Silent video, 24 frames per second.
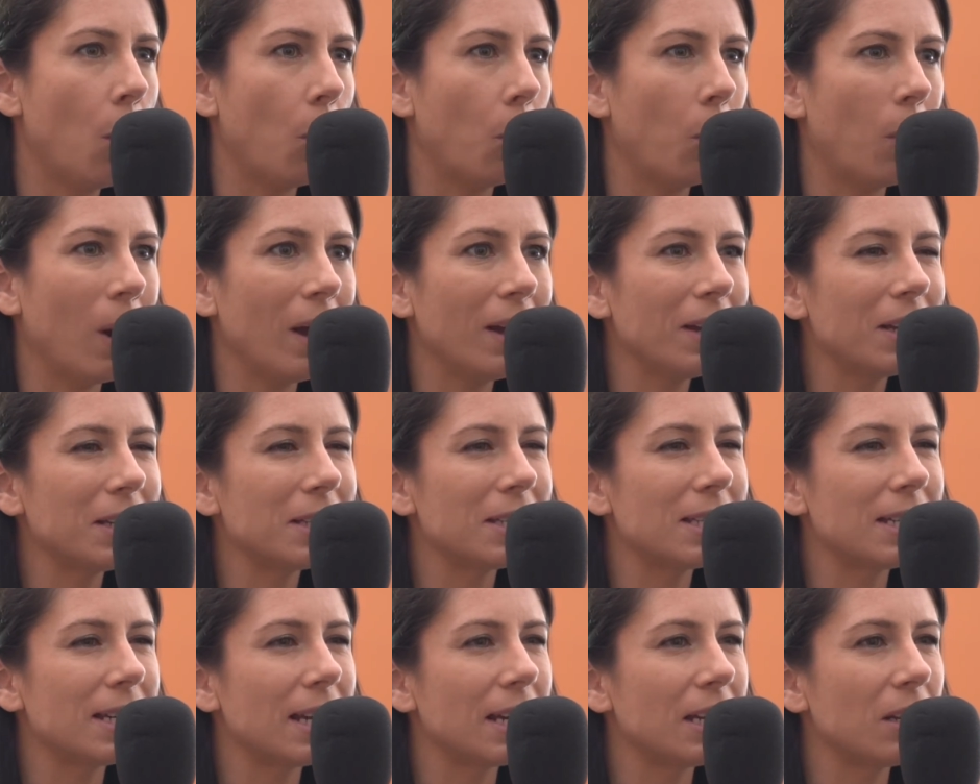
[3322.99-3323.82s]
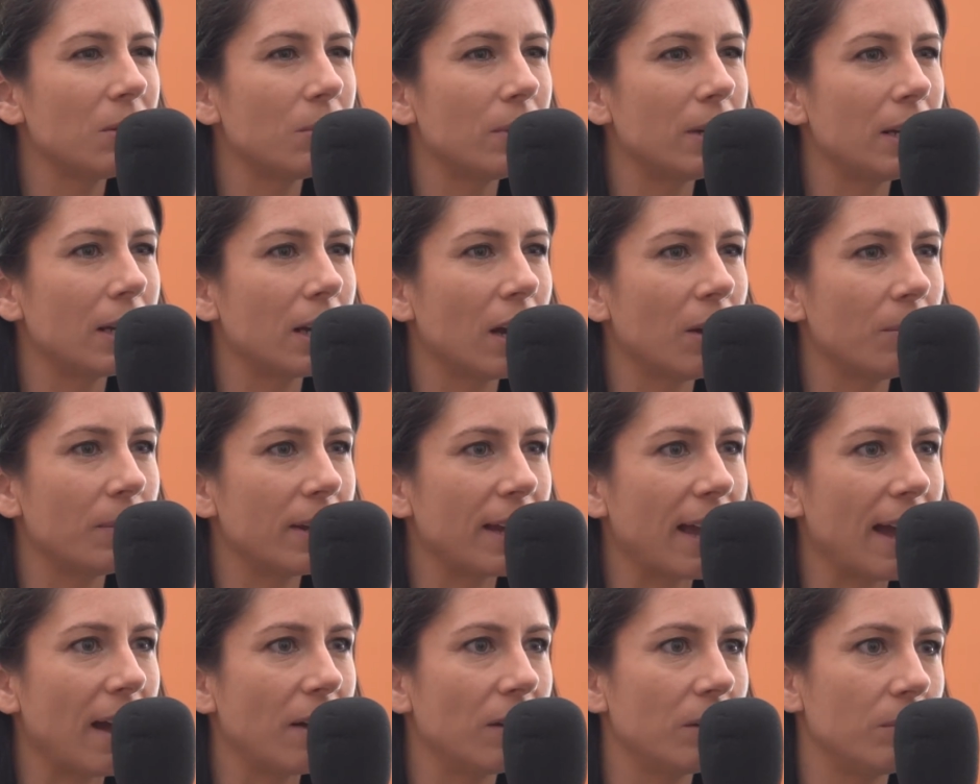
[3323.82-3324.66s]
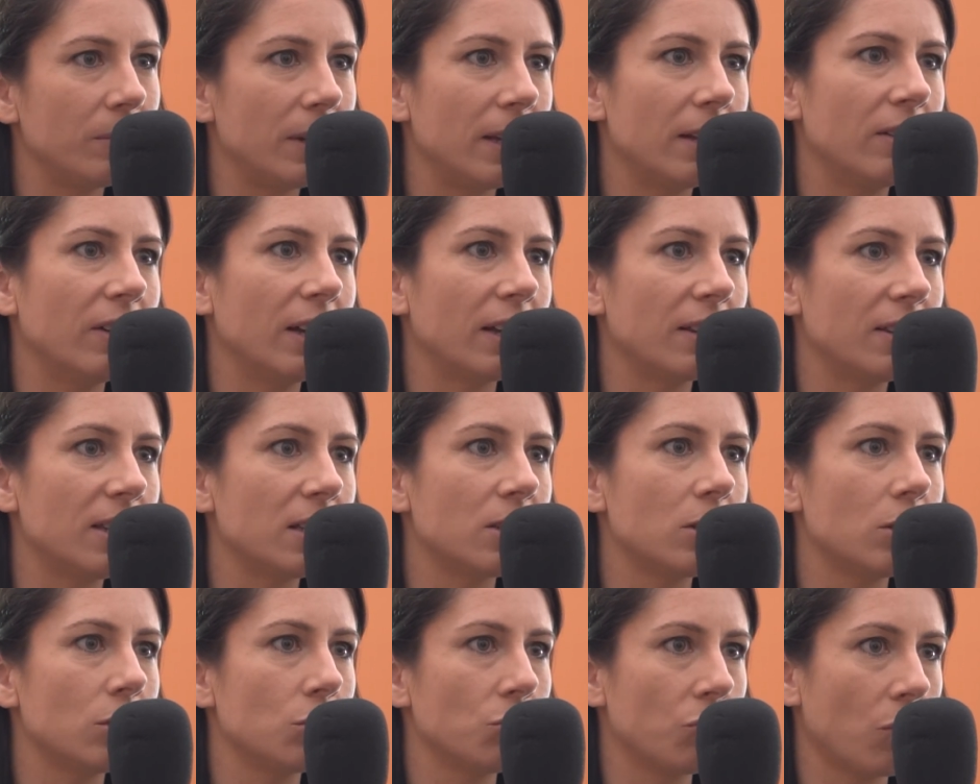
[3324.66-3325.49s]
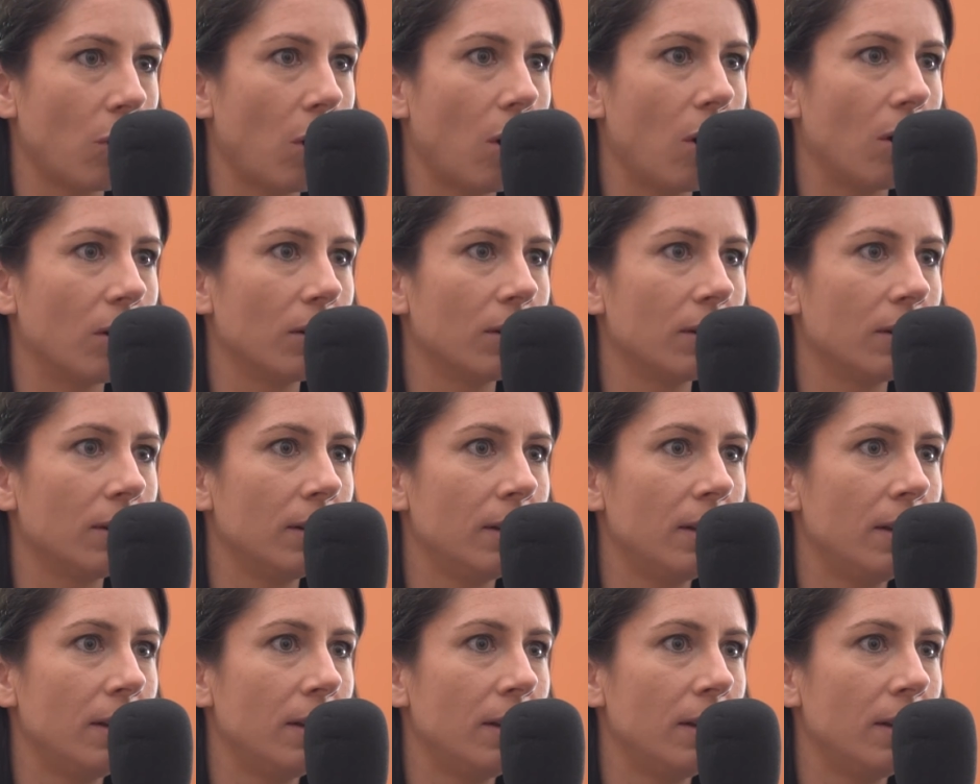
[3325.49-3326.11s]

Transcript: Why isn't anybody coming out and being like, this is wrong?